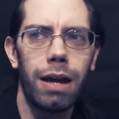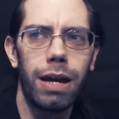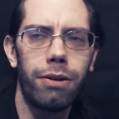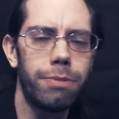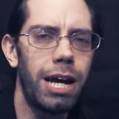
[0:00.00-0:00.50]

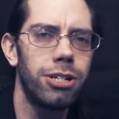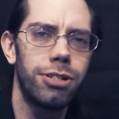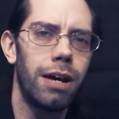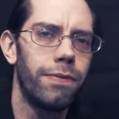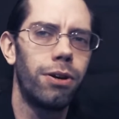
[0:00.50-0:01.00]
I would imagine
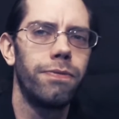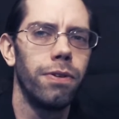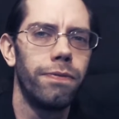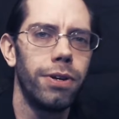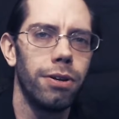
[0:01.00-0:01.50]
not very
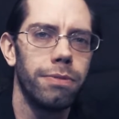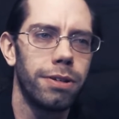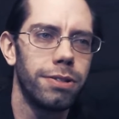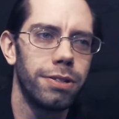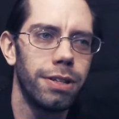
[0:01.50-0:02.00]
fulfilled,
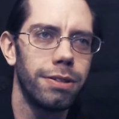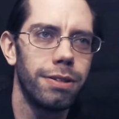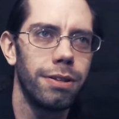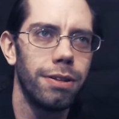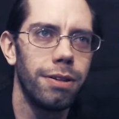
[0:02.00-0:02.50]
because
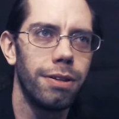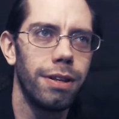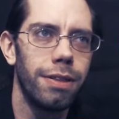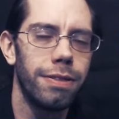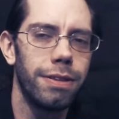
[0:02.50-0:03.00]

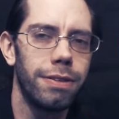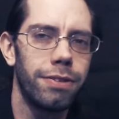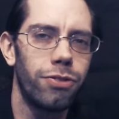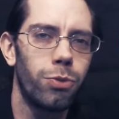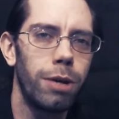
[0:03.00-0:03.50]

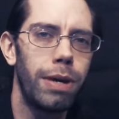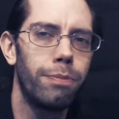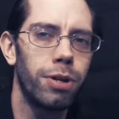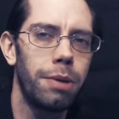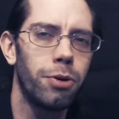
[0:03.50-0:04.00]
this is why
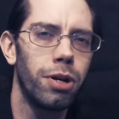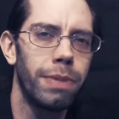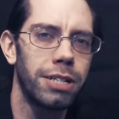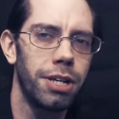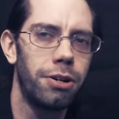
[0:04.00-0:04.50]
people keep going
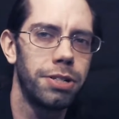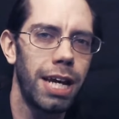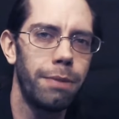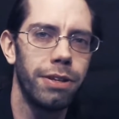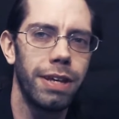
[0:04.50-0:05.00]
back to
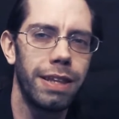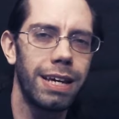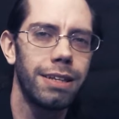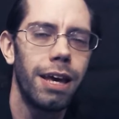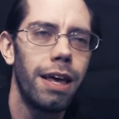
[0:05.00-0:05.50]
entertainment.
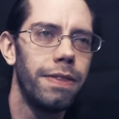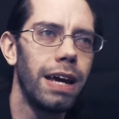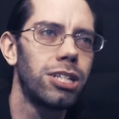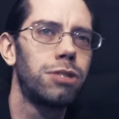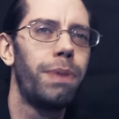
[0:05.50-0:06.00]
They
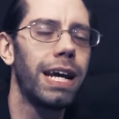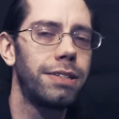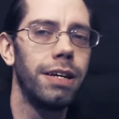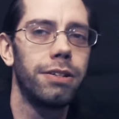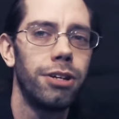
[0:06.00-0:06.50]

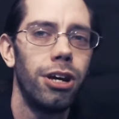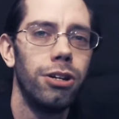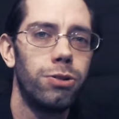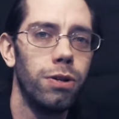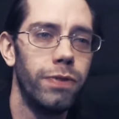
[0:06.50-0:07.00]
expect it
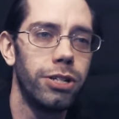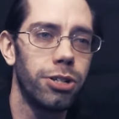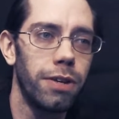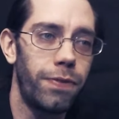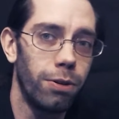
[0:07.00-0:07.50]
to
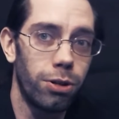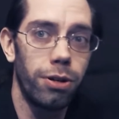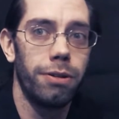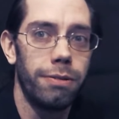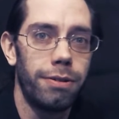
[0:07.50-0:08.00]
eventually feel
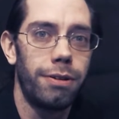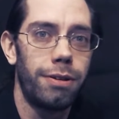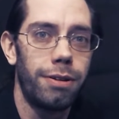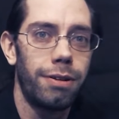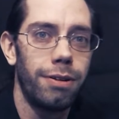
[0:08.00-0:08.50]
good
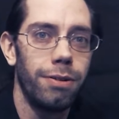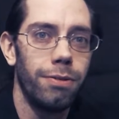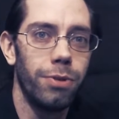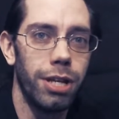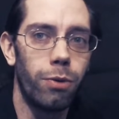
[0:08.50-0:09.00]

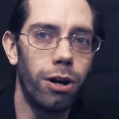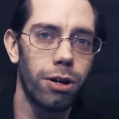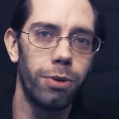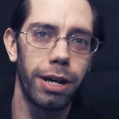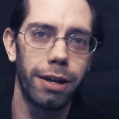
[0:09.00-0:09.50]
when they walk
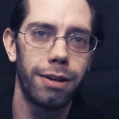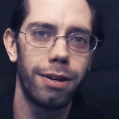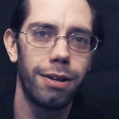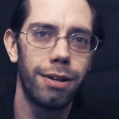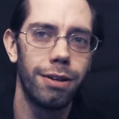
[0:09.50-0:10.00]
away.
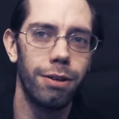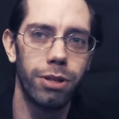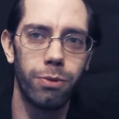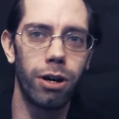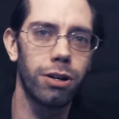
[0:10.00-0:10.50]
Now, when
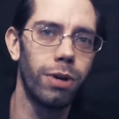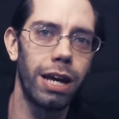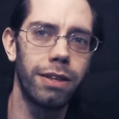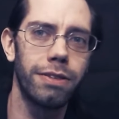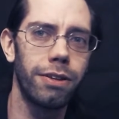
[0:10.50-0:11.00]
they walk
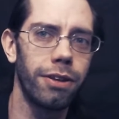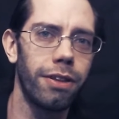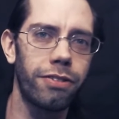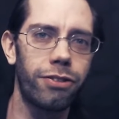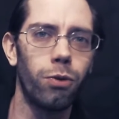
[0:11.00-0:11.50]
away,
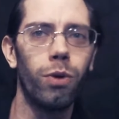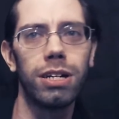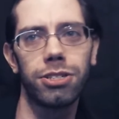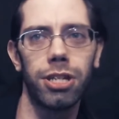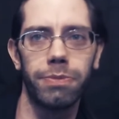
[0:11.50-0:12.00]
they still
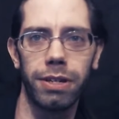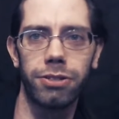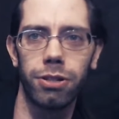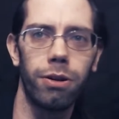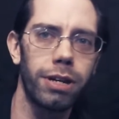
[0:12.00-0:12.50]
want something.
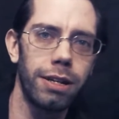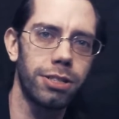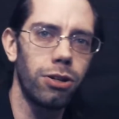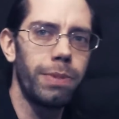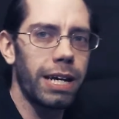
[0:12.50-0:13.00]
So, okay,
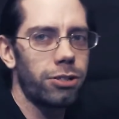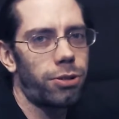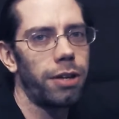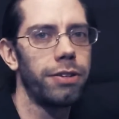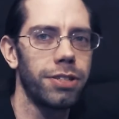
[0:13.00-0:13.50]
let's go back and
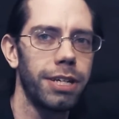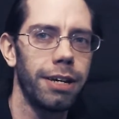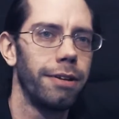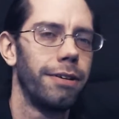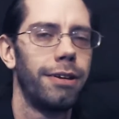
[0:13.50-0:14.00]
try this again.